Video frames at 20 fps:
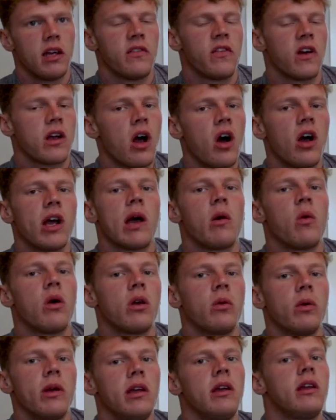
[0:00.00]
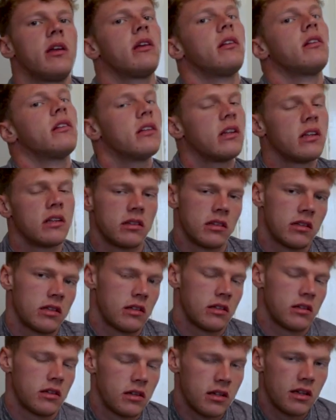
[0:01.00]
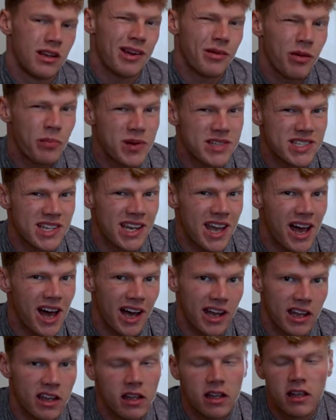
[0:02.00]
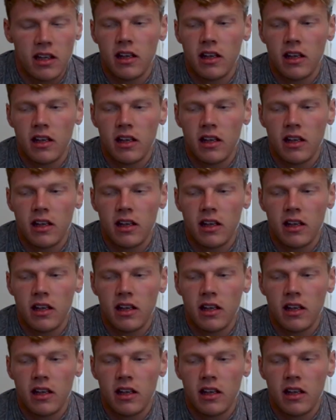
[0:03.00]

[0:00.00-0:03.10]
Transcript: If I can't get one a week, I'm a busy guy.